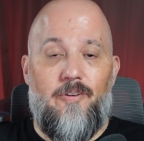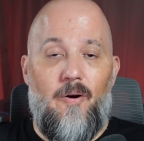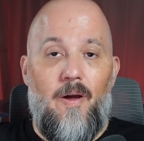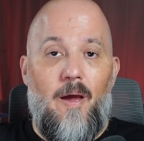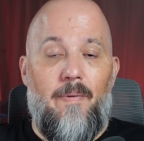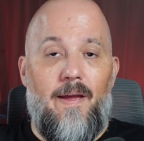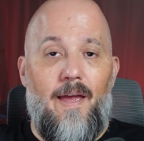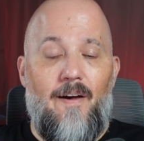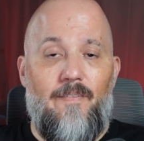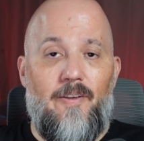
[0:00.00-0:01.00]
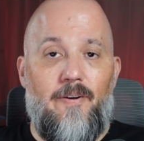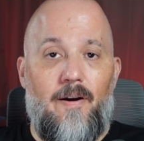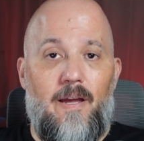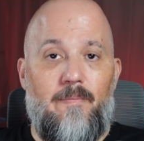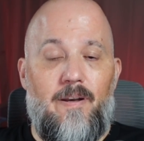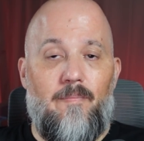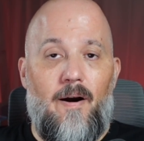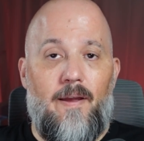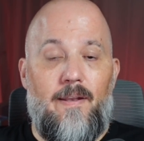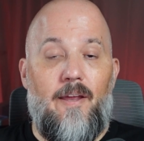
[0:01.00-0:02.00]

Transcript: So by FSR coming to market,